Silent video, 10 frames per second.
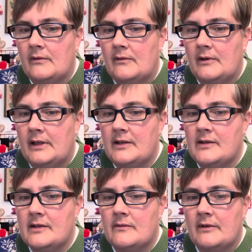
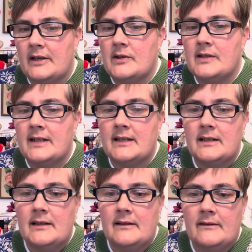Reusit."
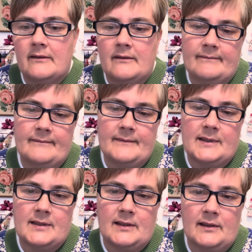
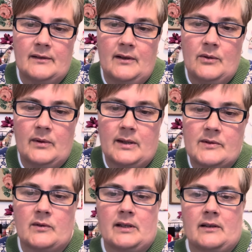So I thought that
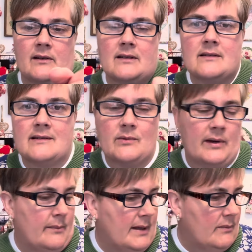was really nice.
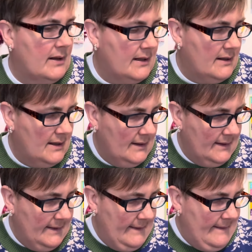Sweet memory
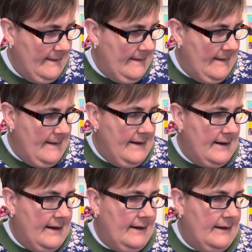
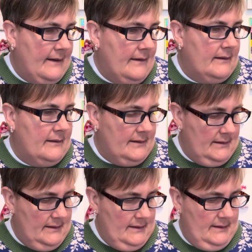that
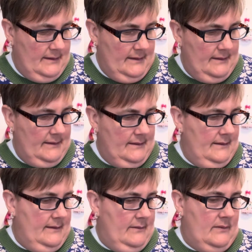
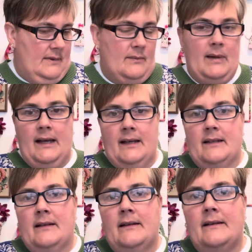was
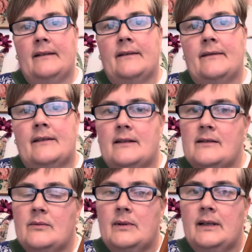made for
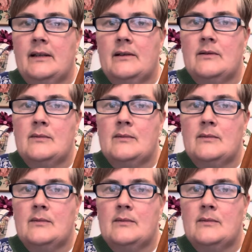this wee girl's